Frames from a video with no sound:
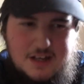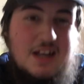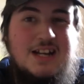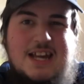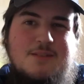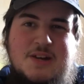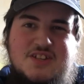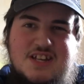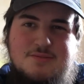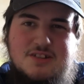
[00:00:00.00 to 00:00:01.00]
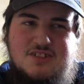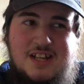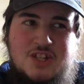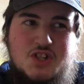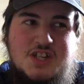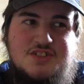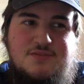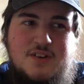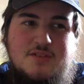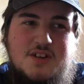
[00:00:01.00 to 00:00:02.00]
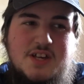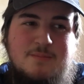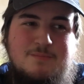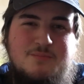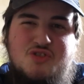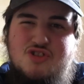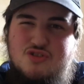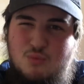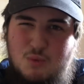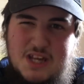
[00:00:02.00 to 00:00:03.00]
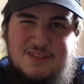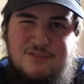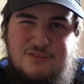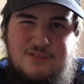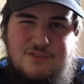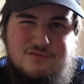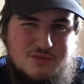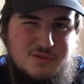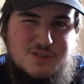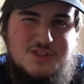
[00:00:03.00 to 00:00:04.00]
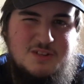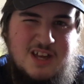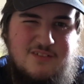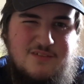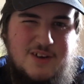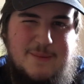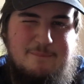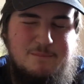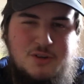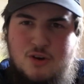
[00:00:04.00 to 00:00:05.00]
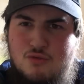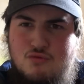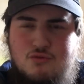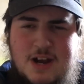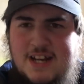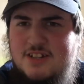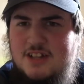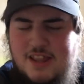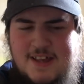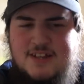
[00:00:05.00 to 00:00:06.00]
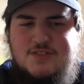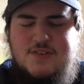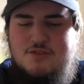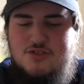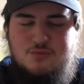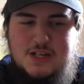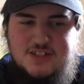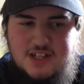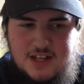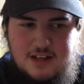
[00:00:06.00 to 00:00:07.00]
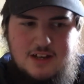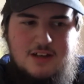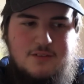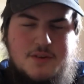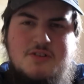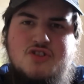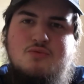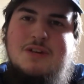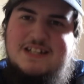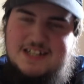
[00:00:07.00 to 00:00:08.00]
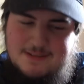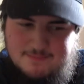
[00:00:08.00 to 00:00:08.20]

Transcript: And it kind of makes sense because lychee is a very sweet fruit, if I'm correct. I think it's very sweet. Very sweety.